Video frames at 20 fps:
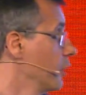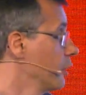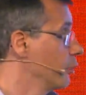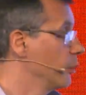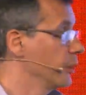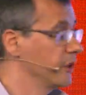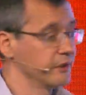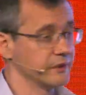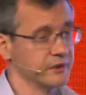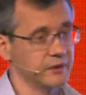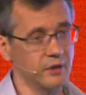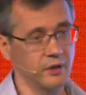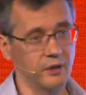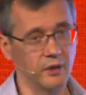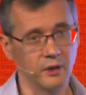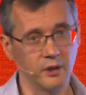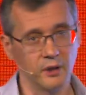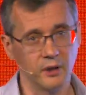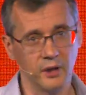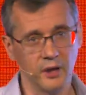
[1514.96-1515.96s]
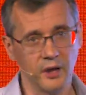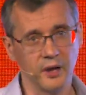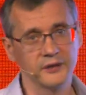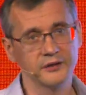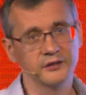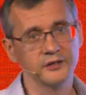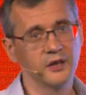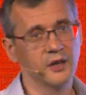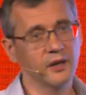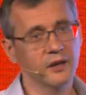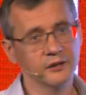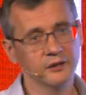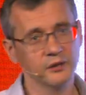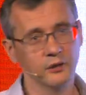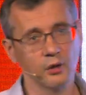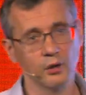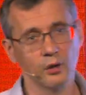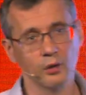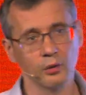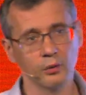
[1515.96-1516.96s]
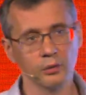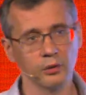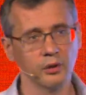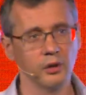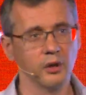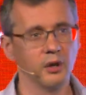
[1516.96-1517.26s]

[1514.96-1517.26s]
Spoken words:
with SDX node,